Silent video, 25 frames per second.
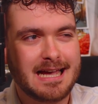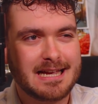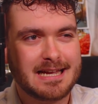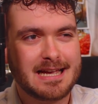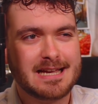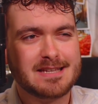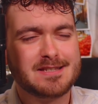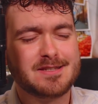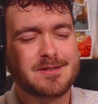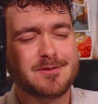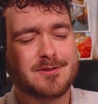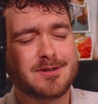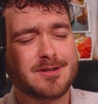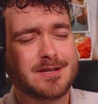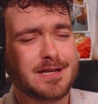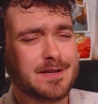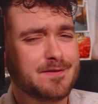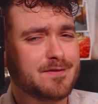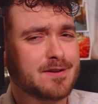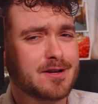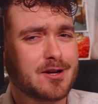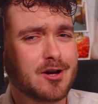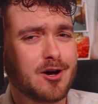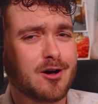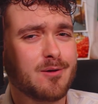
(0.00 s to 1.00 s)
guess you could
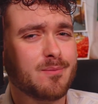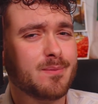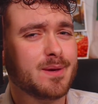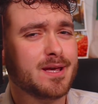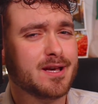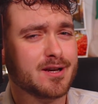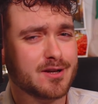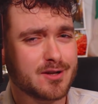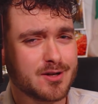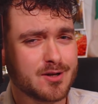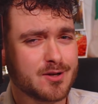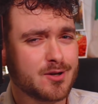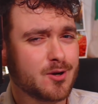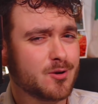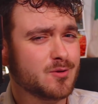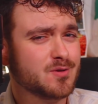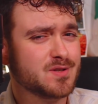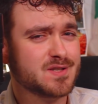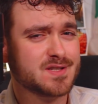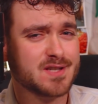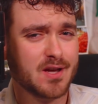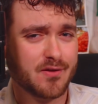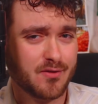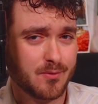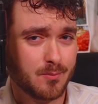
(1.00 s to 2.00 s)
even call me a good old
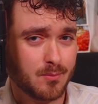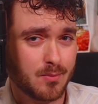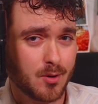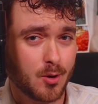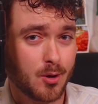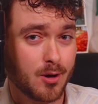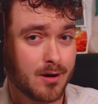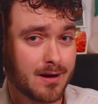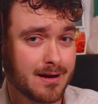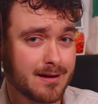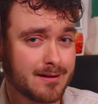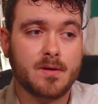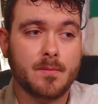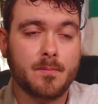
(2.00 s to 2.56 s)
southern boy.